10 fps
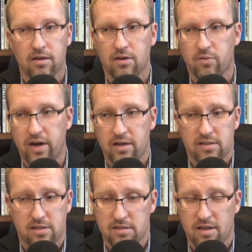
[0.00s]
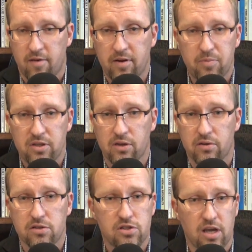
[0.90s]
Rightness doesn't have any particular
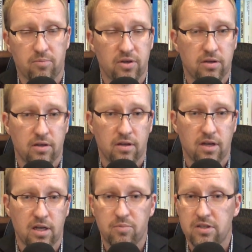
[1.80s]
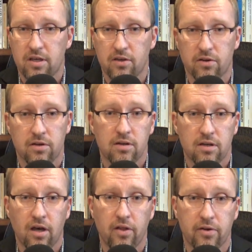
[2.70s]
shape, any particular
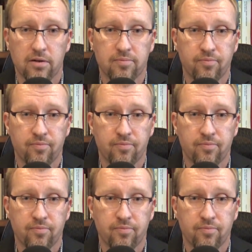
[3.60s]
color.